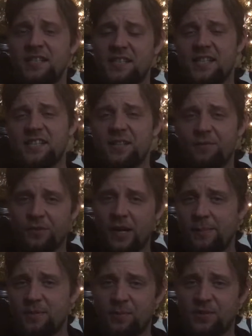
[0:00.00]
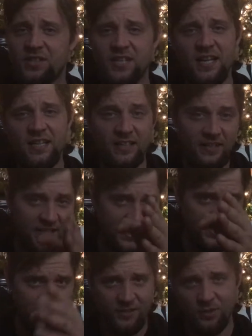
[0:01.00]
60 frames per second,
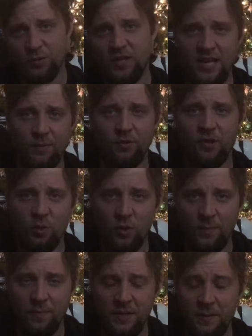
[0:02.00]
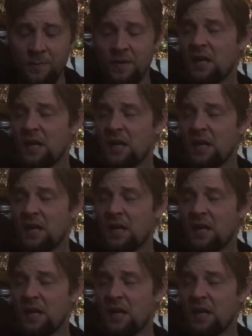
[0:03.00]
thanks to the new camera equipment.